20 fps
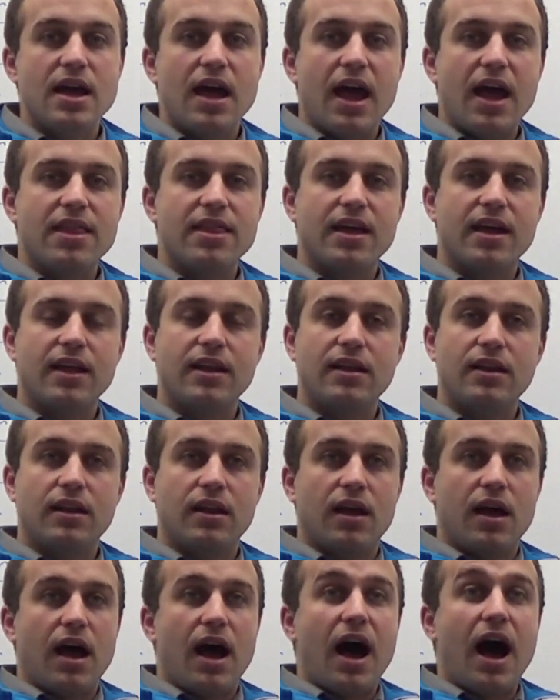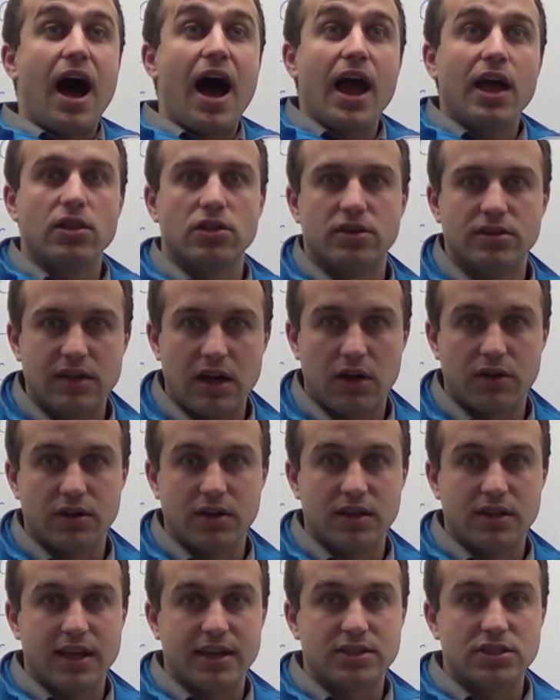And then I learned how to
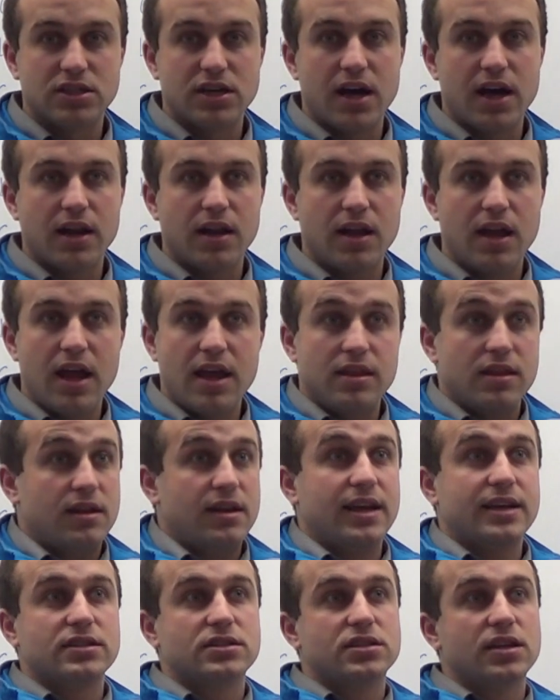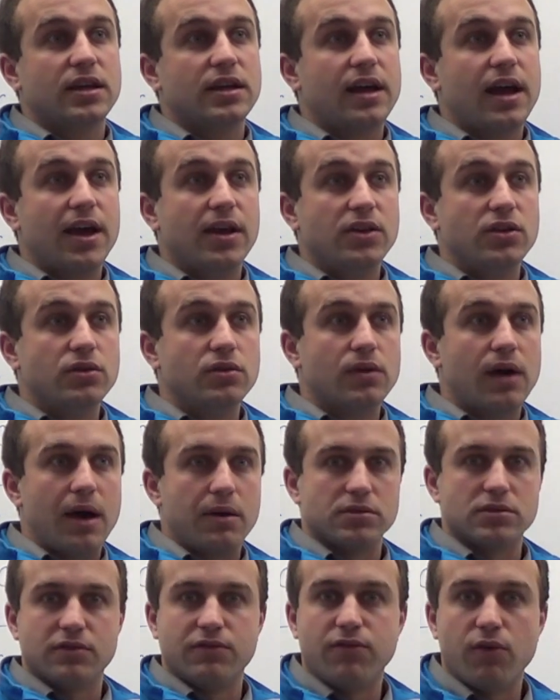hit that shot, and the next thing I do, I
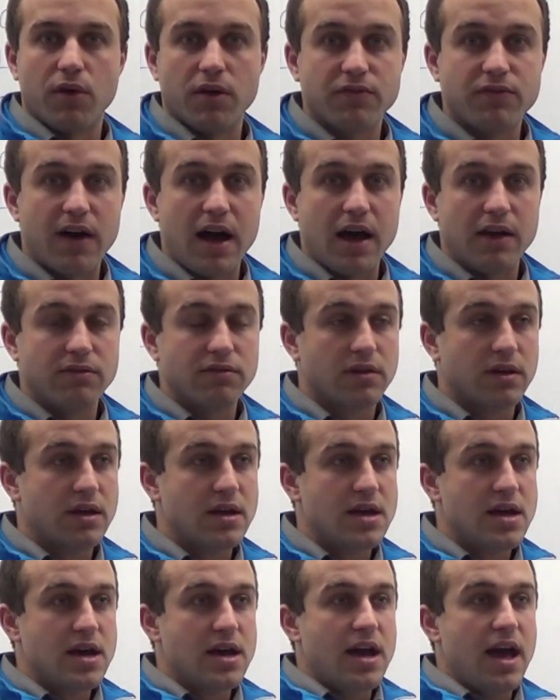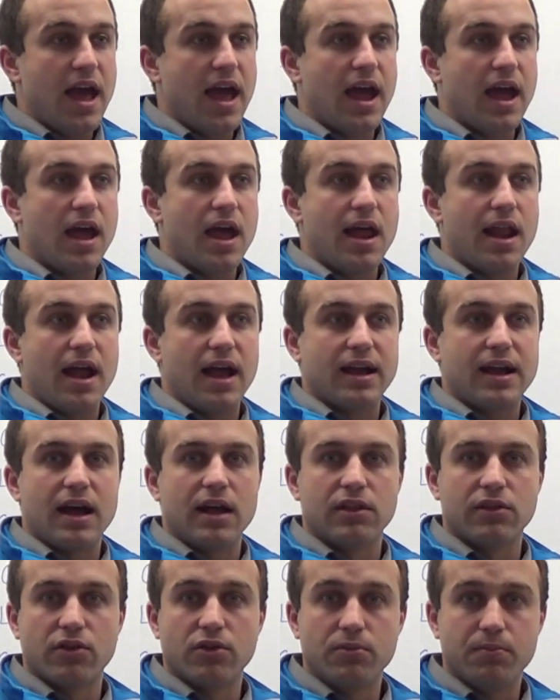was a 4-5, and I
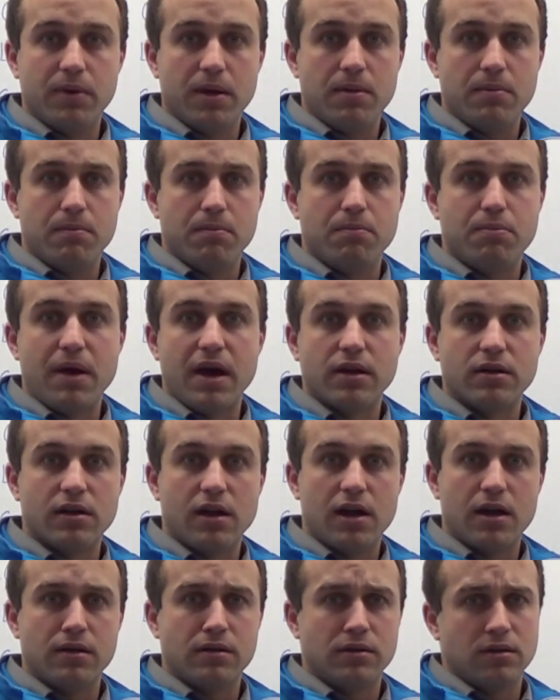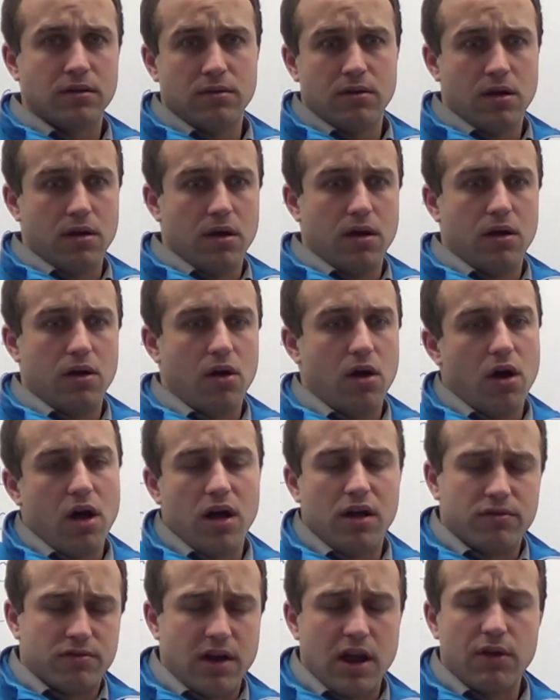got a little bit better on
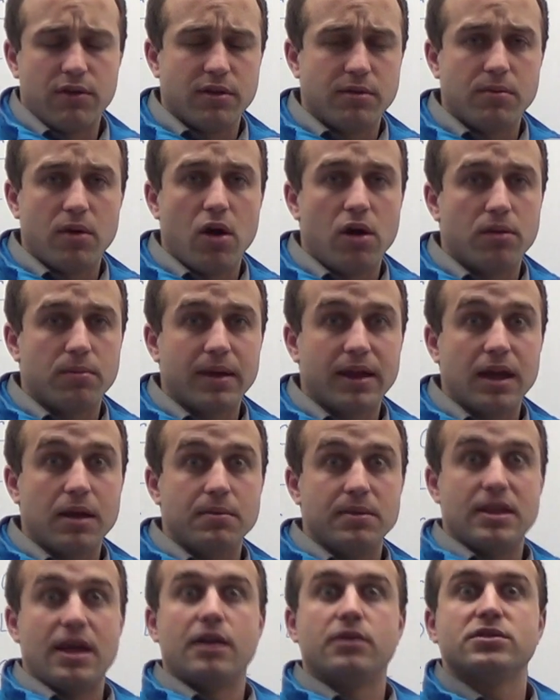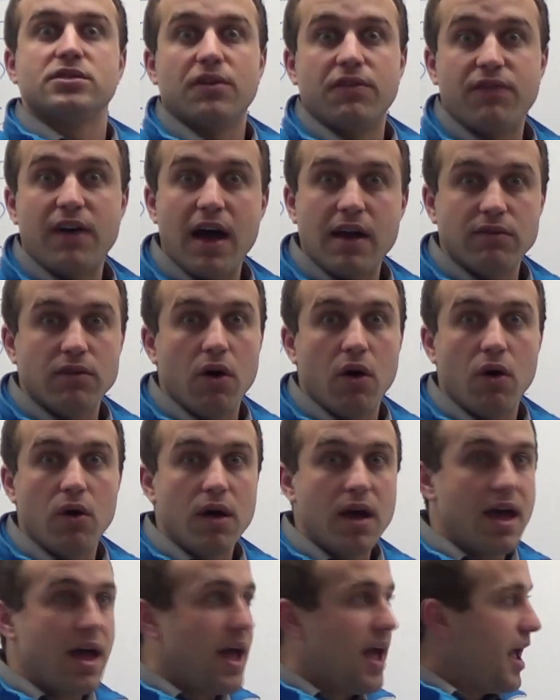all around in all my game, and then I was a
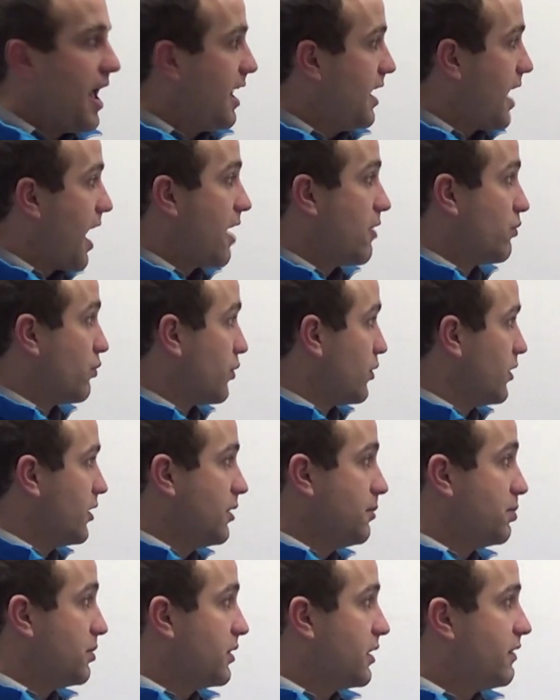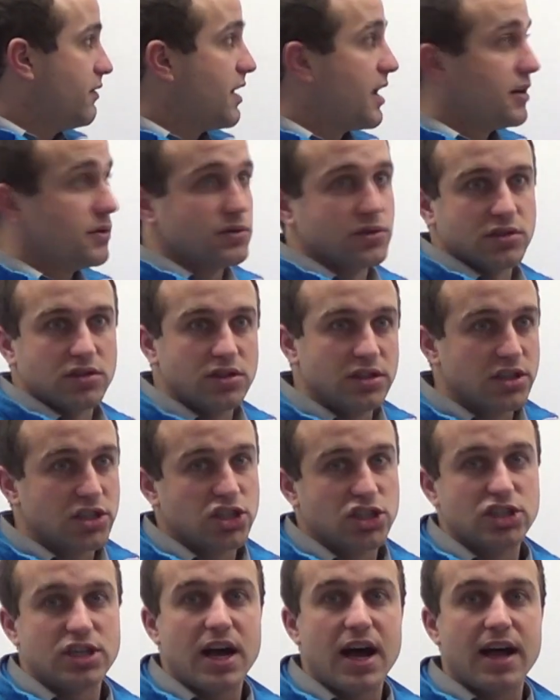5-0. And I really believe that it was this
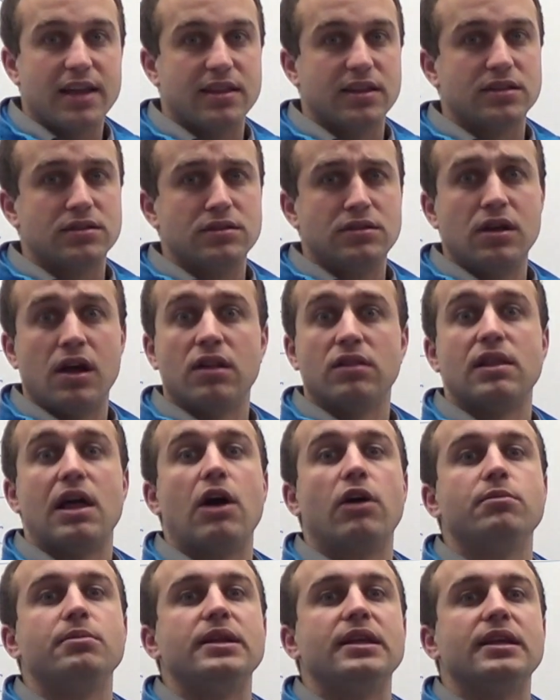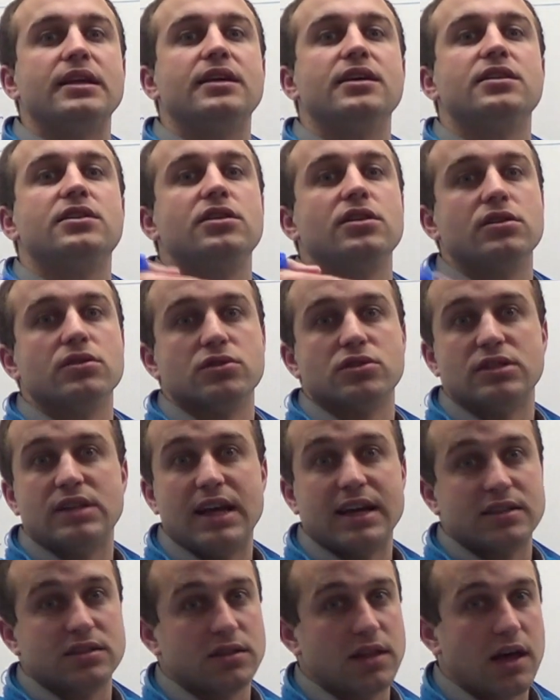shot that allowed me to get to those
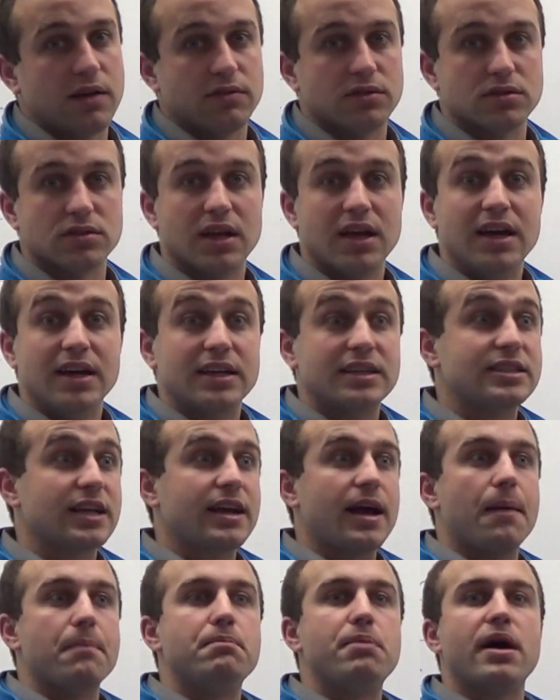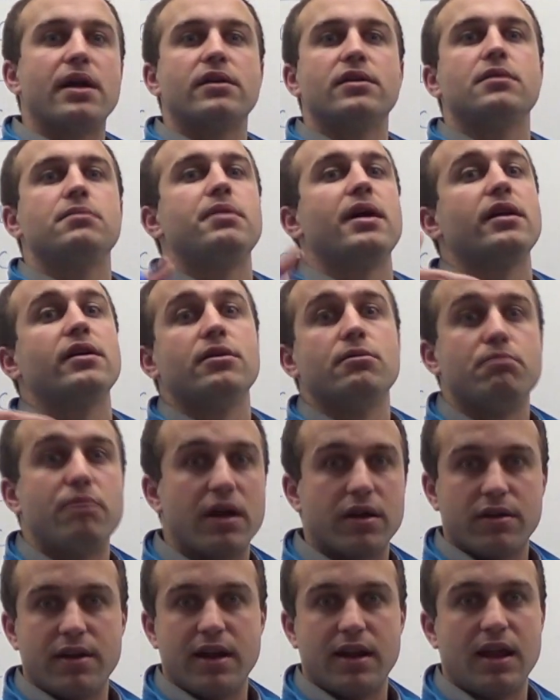next levels because I got better and better and
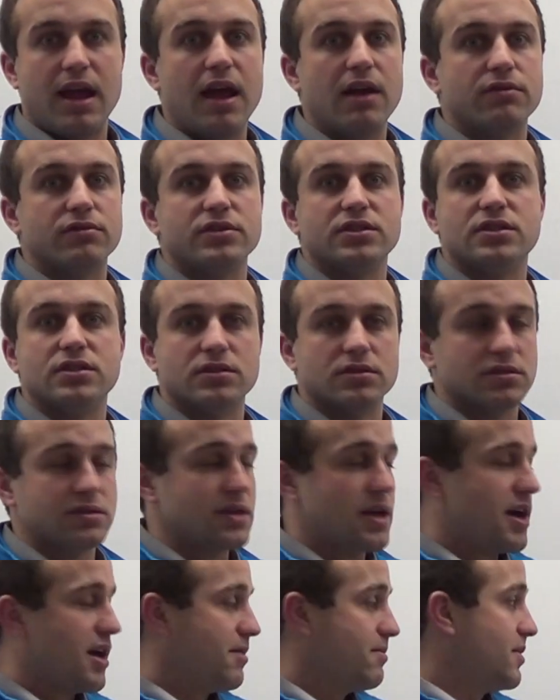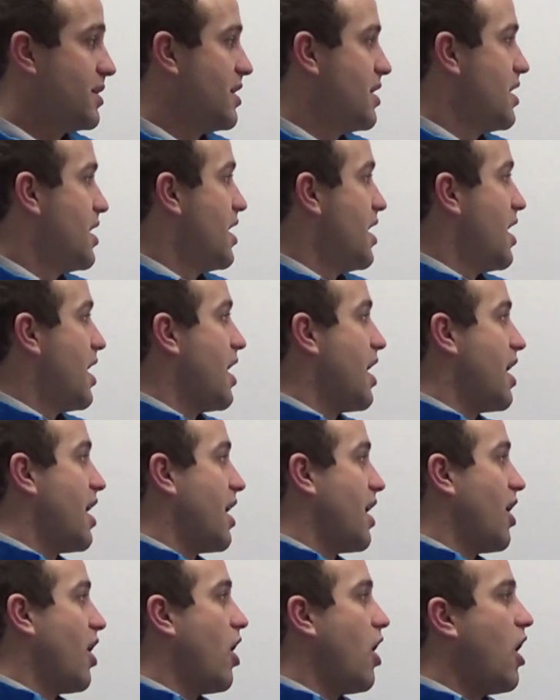better at it every single time.
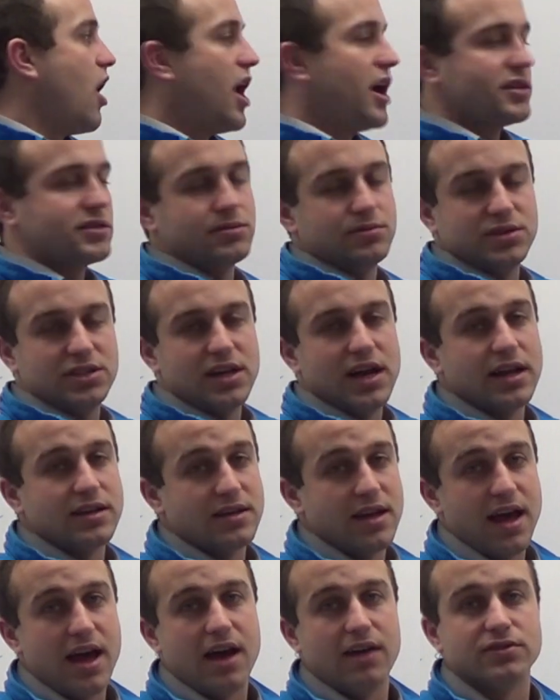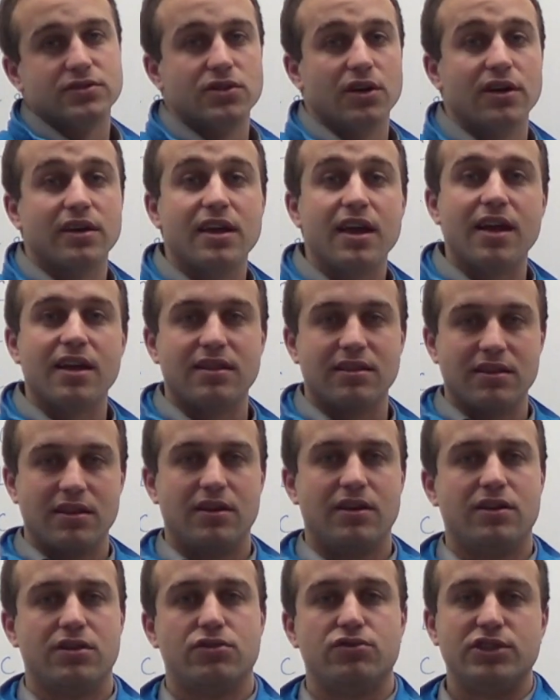Awesome shot to have. So again,
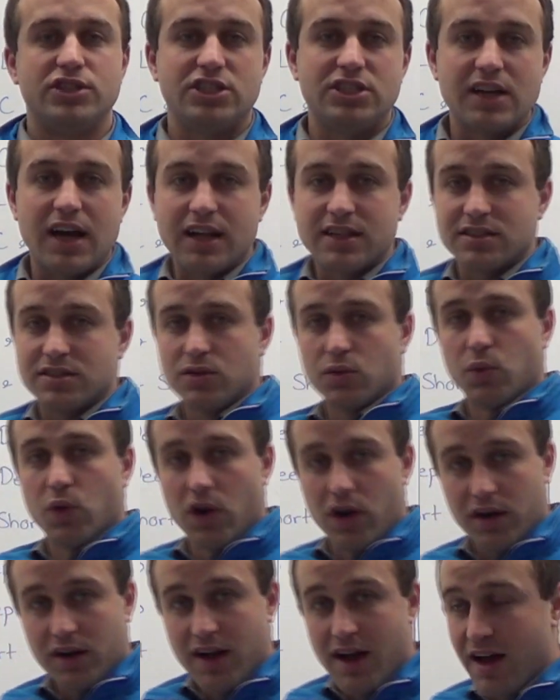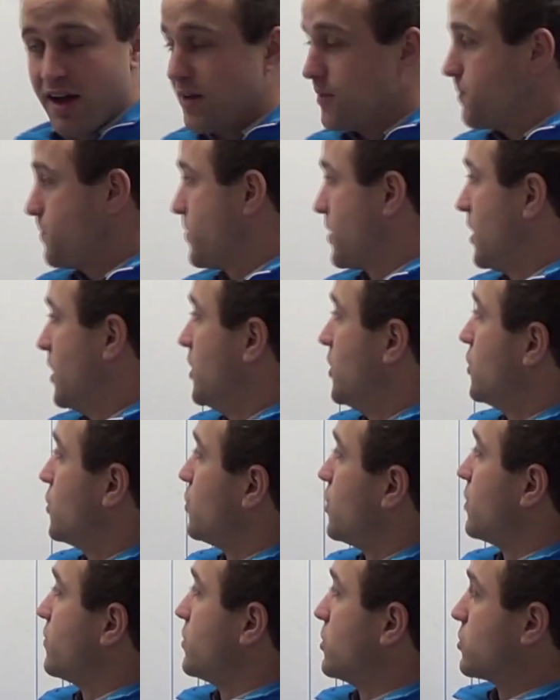3 shots to work on.
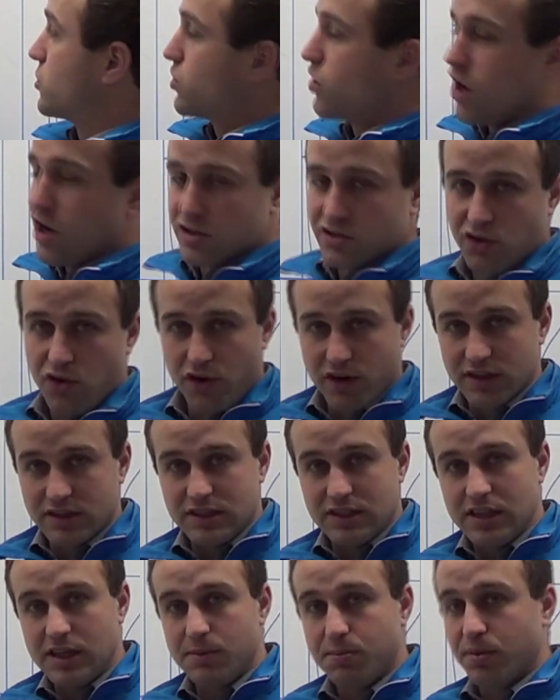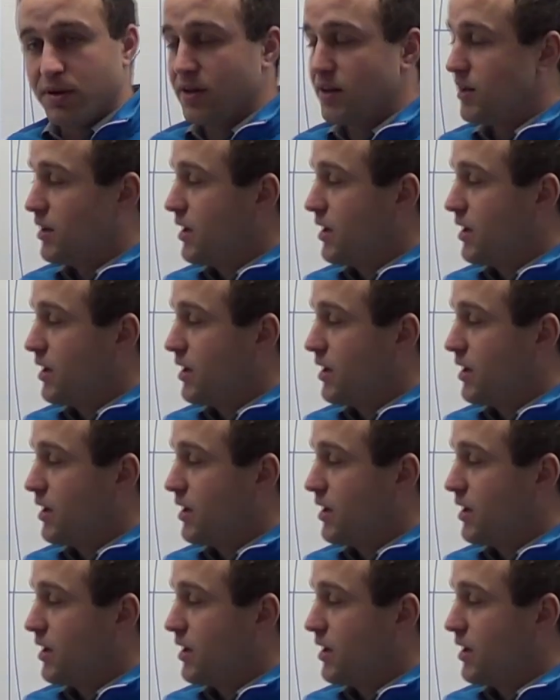You have your cross court and deep,